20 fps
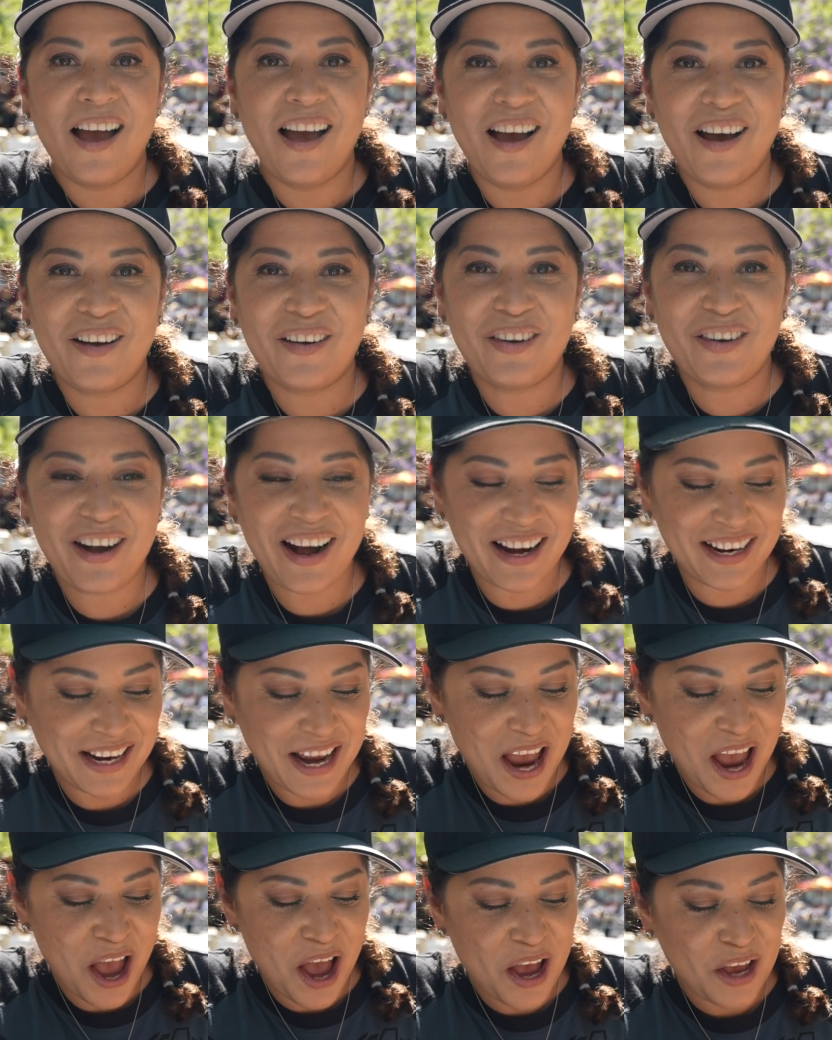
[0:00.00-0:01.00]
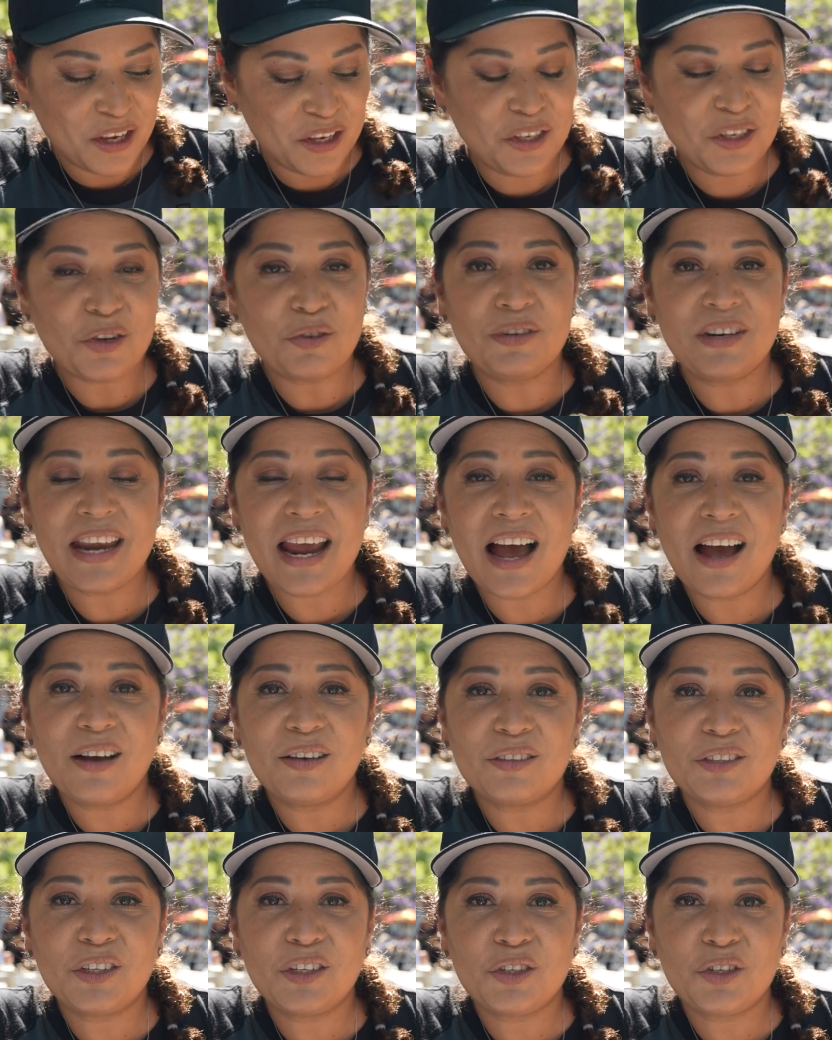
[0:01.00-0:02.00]
All right, so now
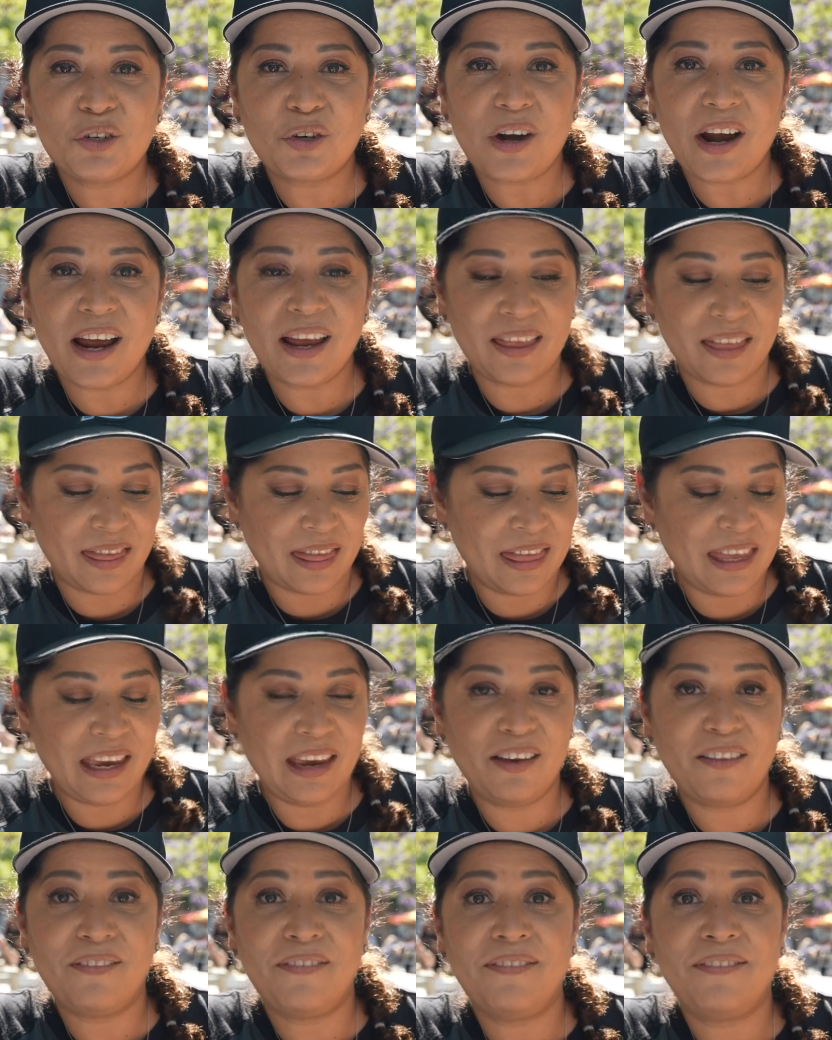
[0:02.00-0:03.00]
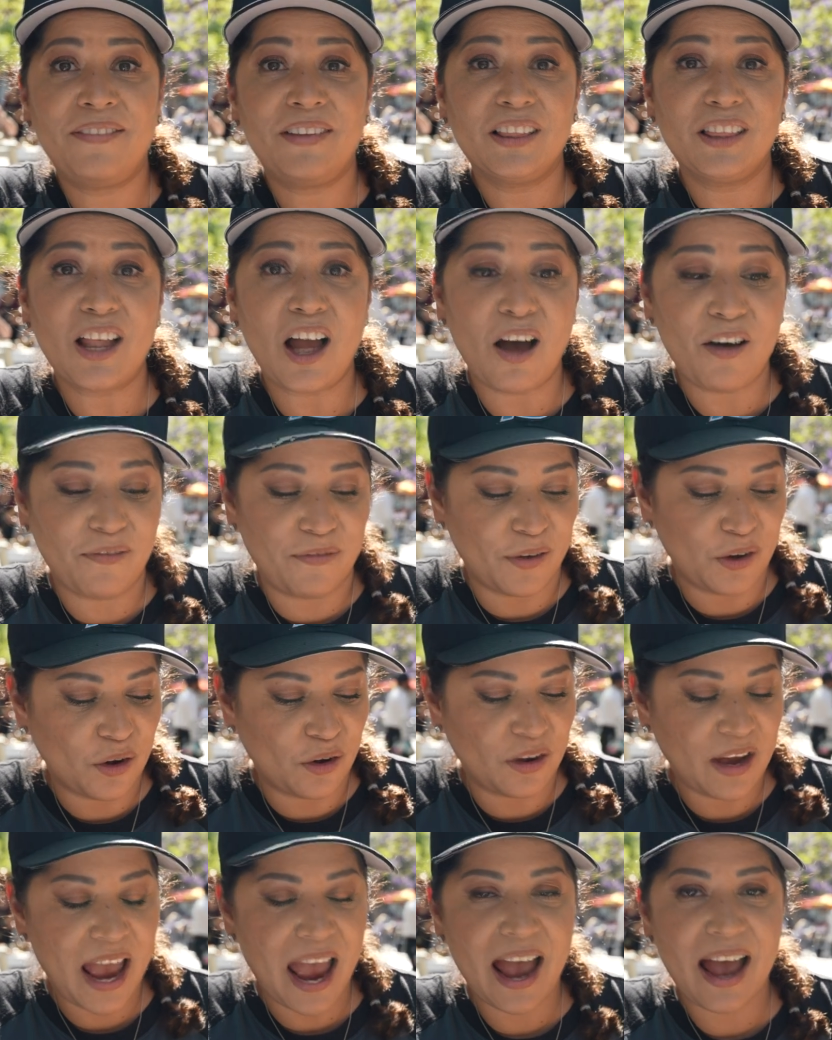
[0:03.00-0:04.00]
to try the
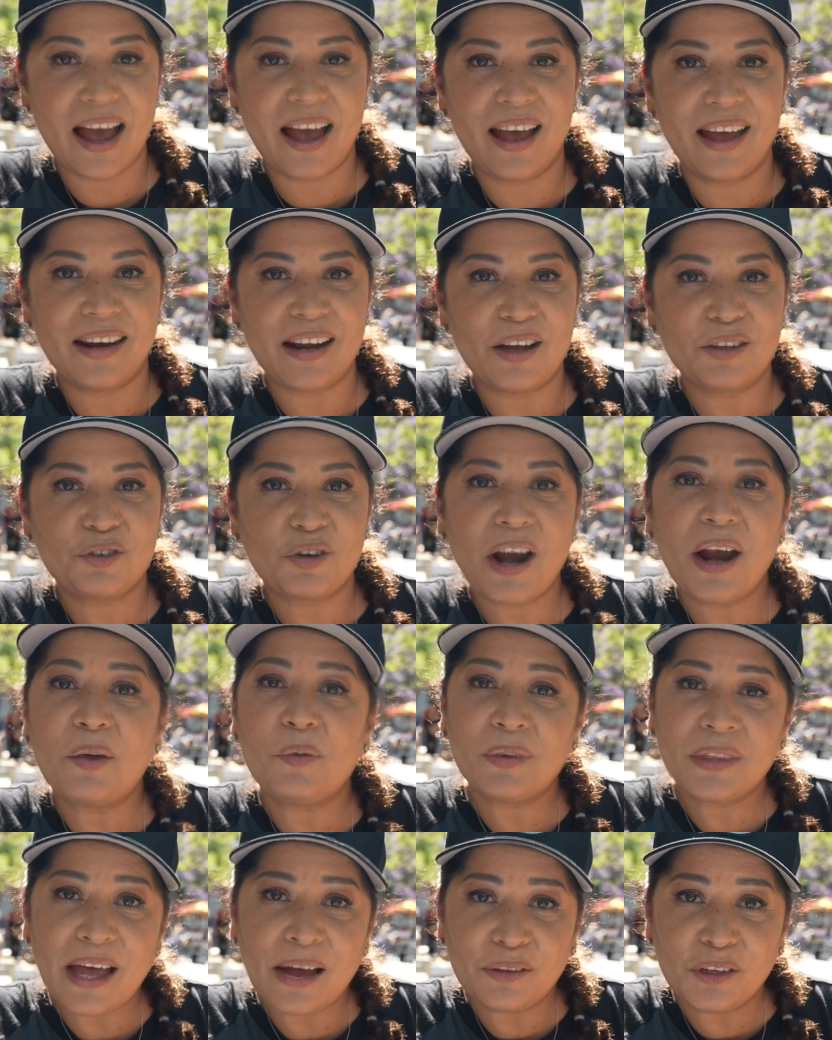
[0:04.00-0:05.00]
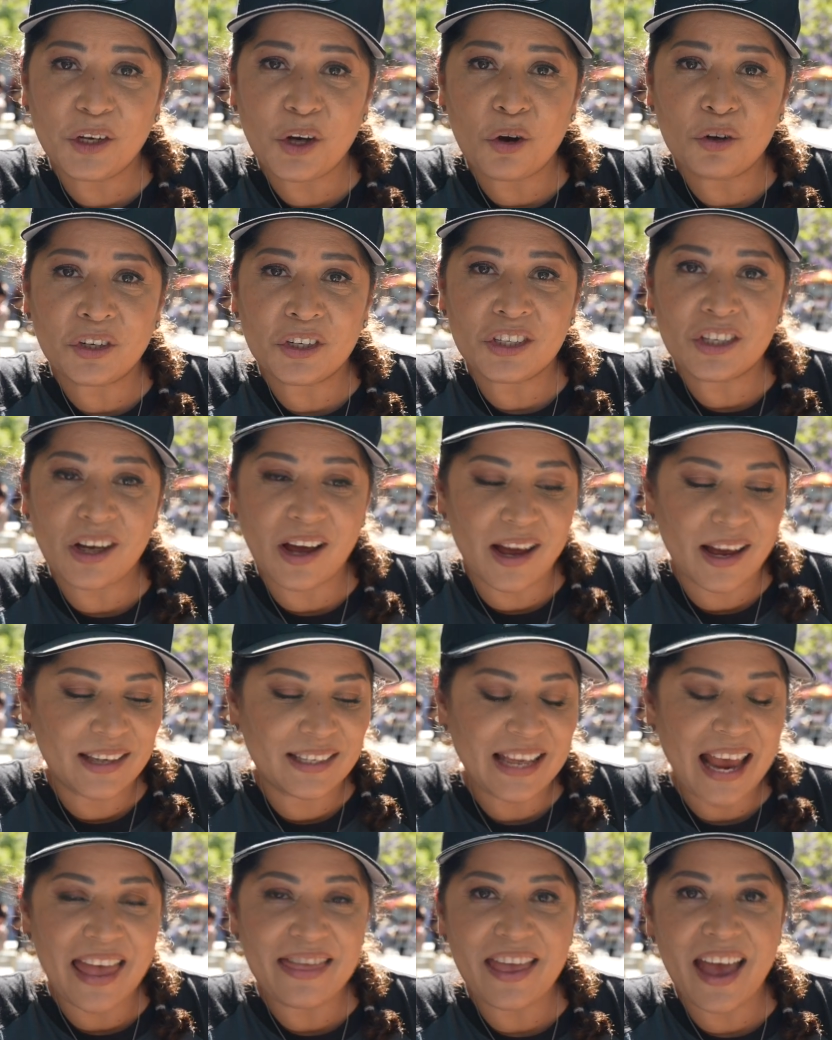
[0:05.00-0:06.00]
falafel, and I'll try it without the yogurt sauce,
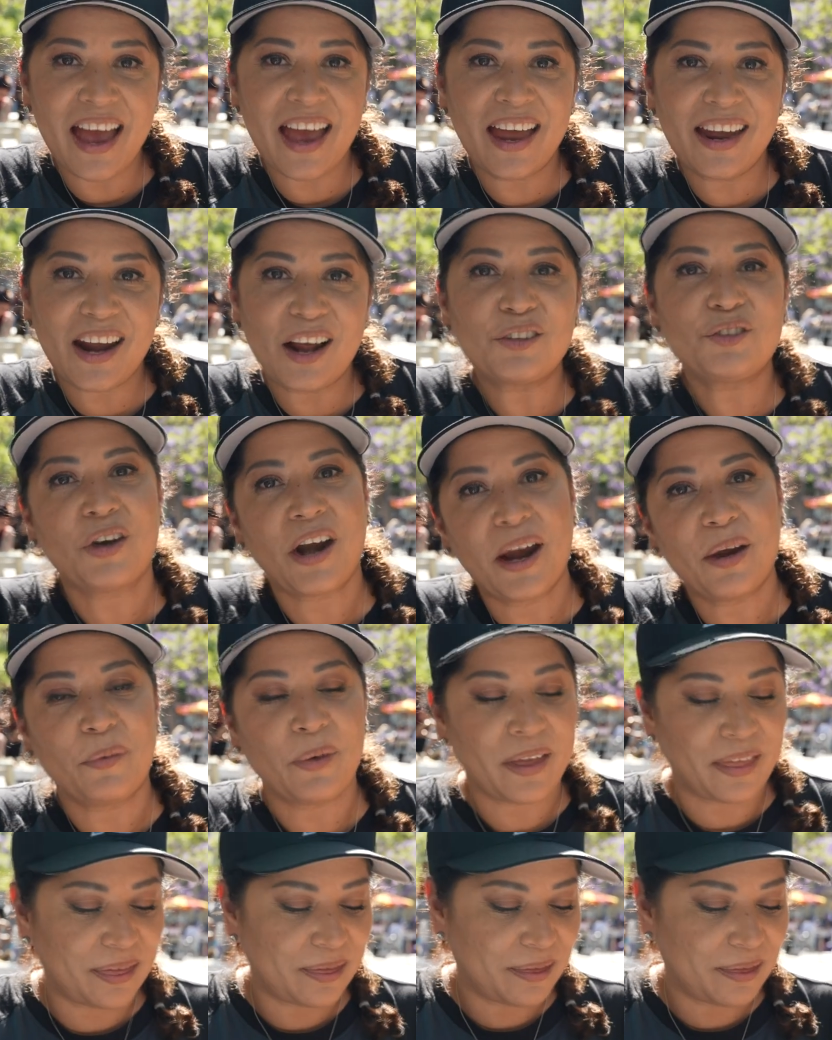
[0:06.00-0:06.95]
and then I'll try it with.